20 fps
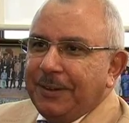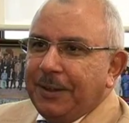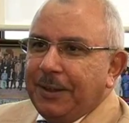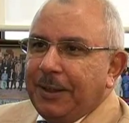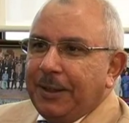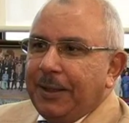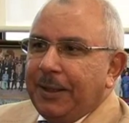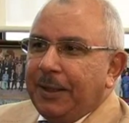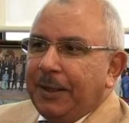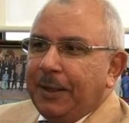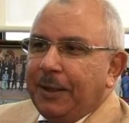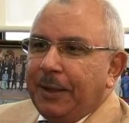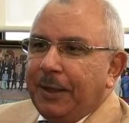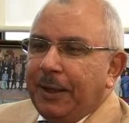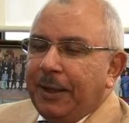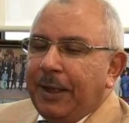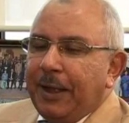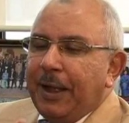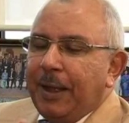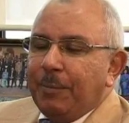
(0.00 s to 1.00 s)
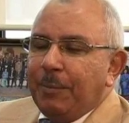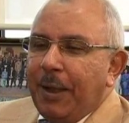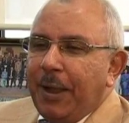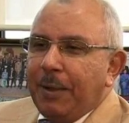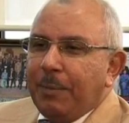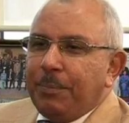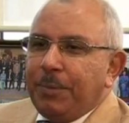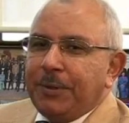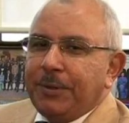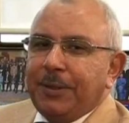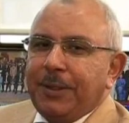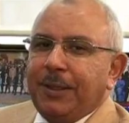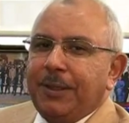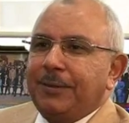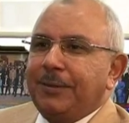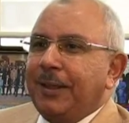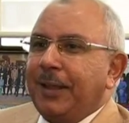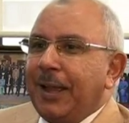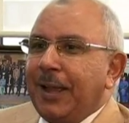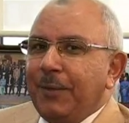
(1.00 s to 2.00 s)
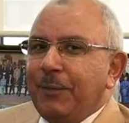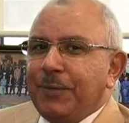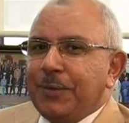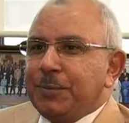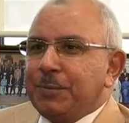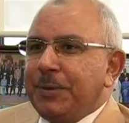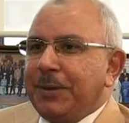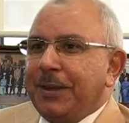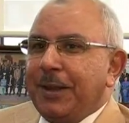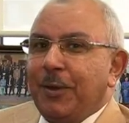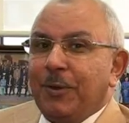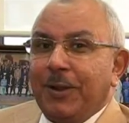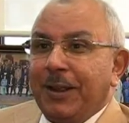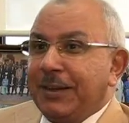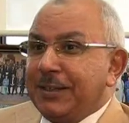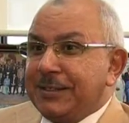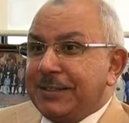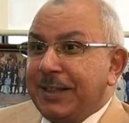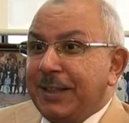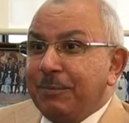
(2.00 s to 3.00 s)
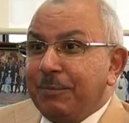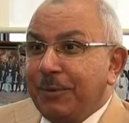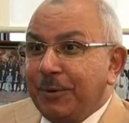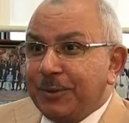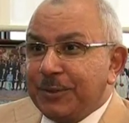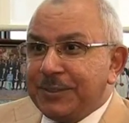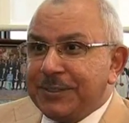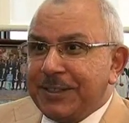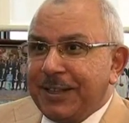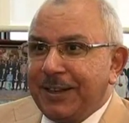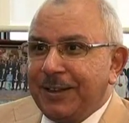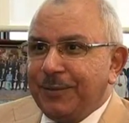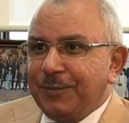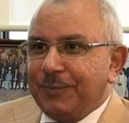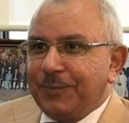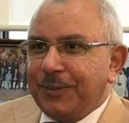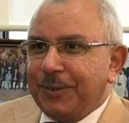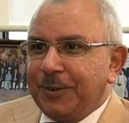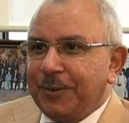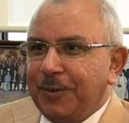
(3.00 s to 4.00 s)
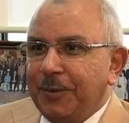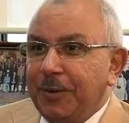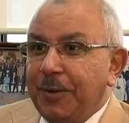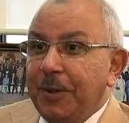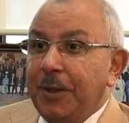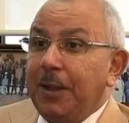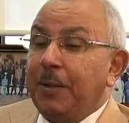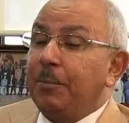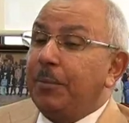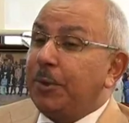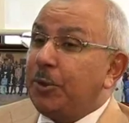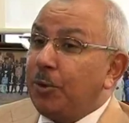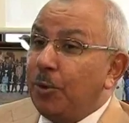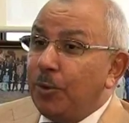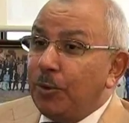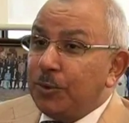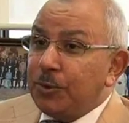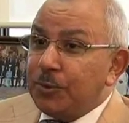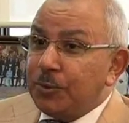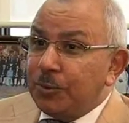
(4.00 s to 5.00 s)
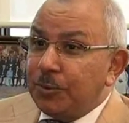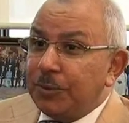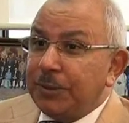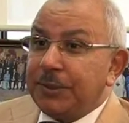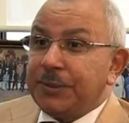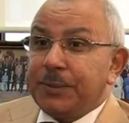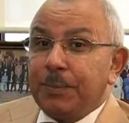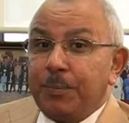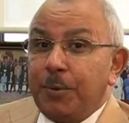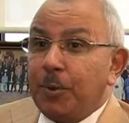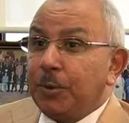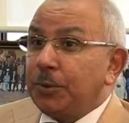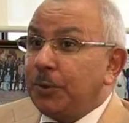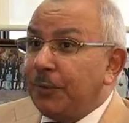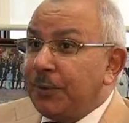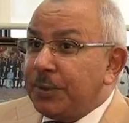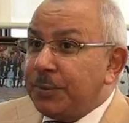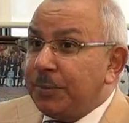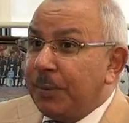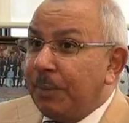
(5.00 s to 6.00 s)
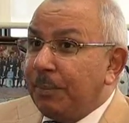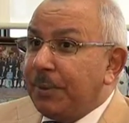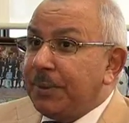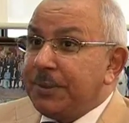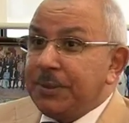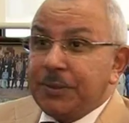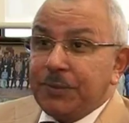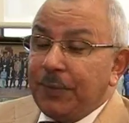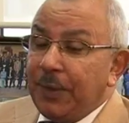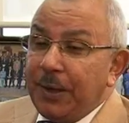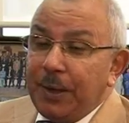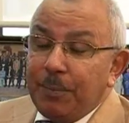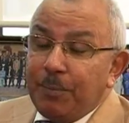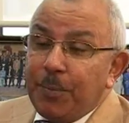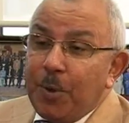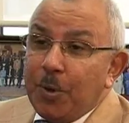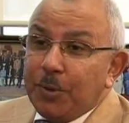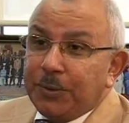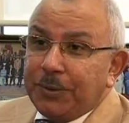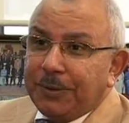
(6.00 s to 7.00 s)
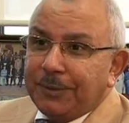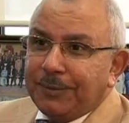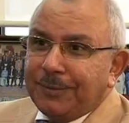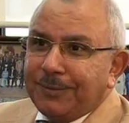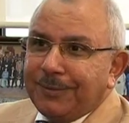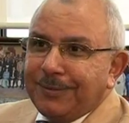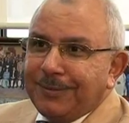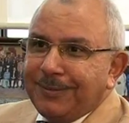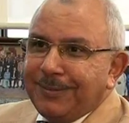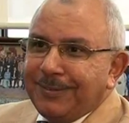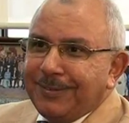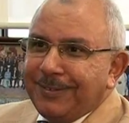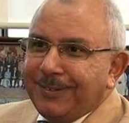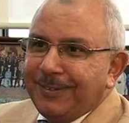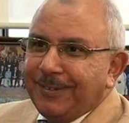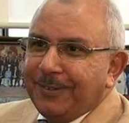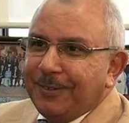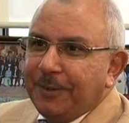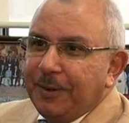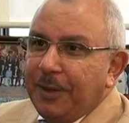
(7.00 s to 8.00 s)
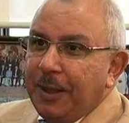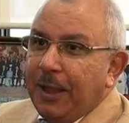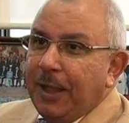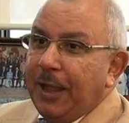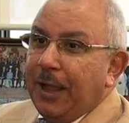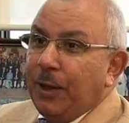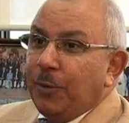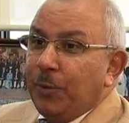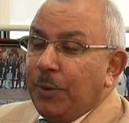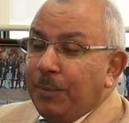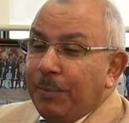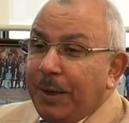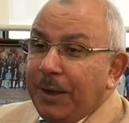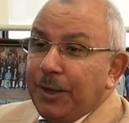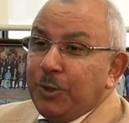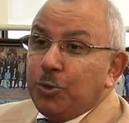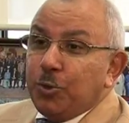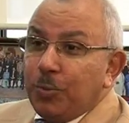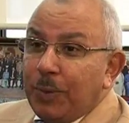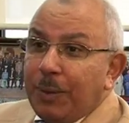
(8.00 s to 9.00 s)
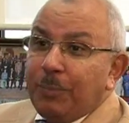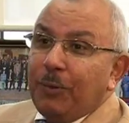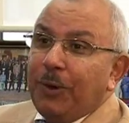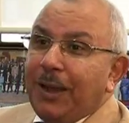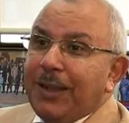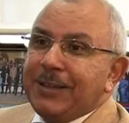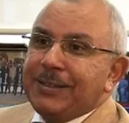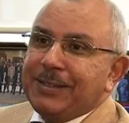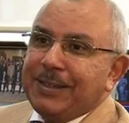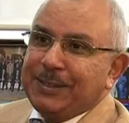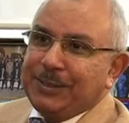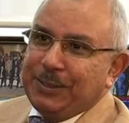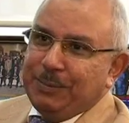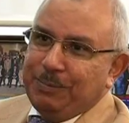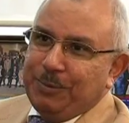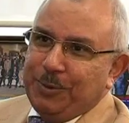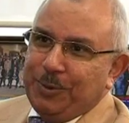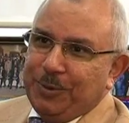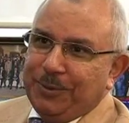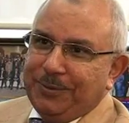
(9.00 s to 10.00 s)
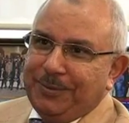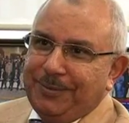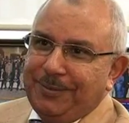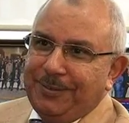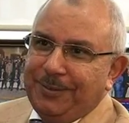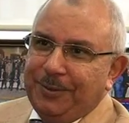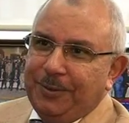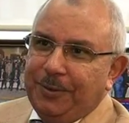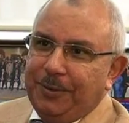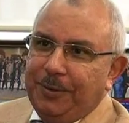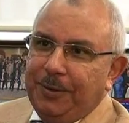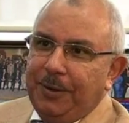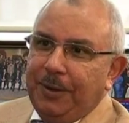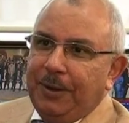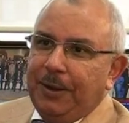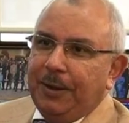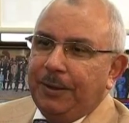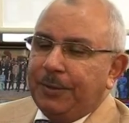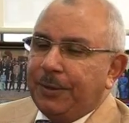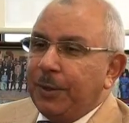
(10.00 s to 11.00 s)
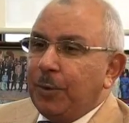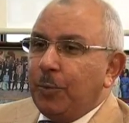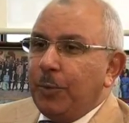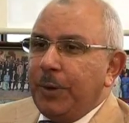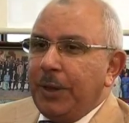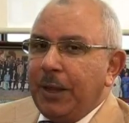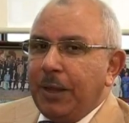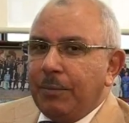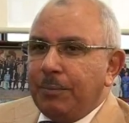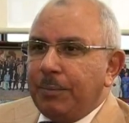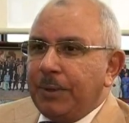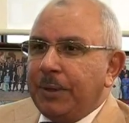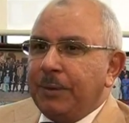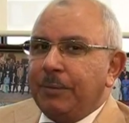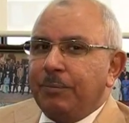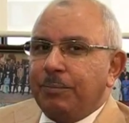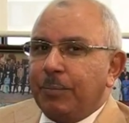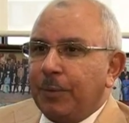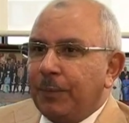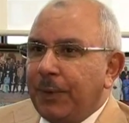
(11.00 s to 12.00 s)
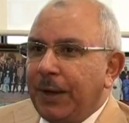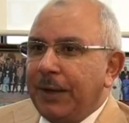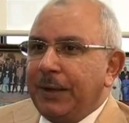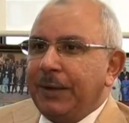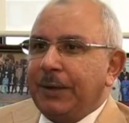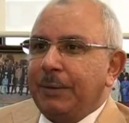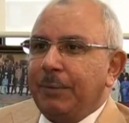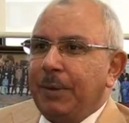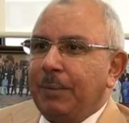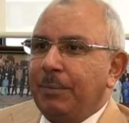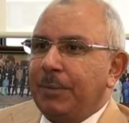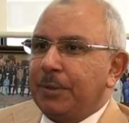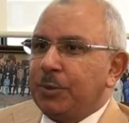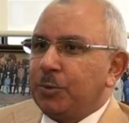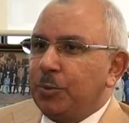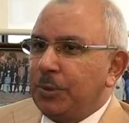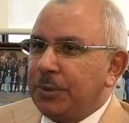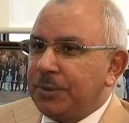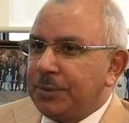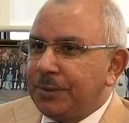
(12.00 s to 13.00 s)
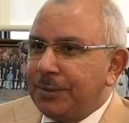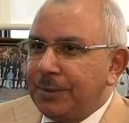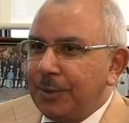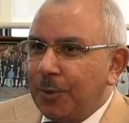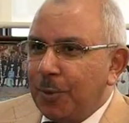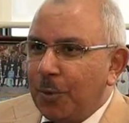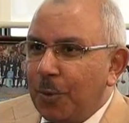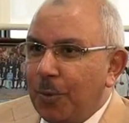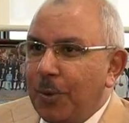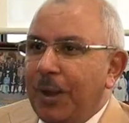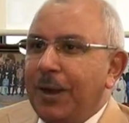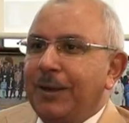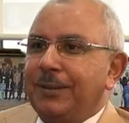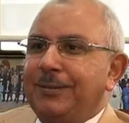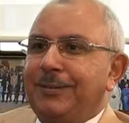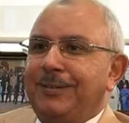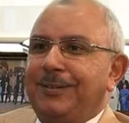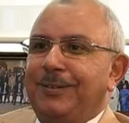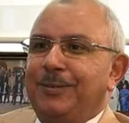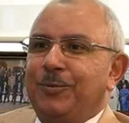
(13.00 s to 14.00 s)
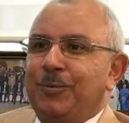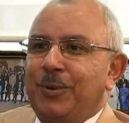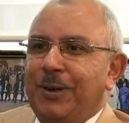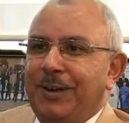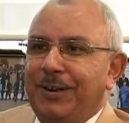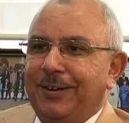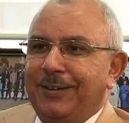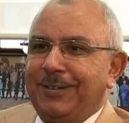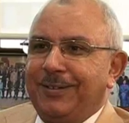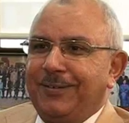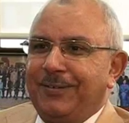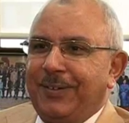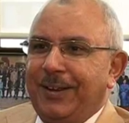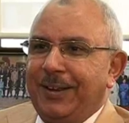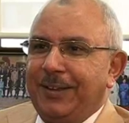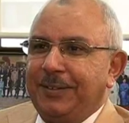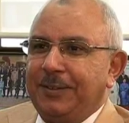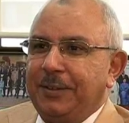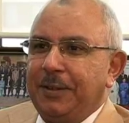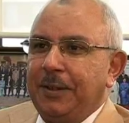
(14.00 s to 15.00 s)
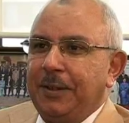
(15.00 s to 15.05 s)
I'm happy that the IFSB now can stand on itself, but also the support of its members is very important, and we managed to mobilize that support. I think we have been providing the members with quality work, right,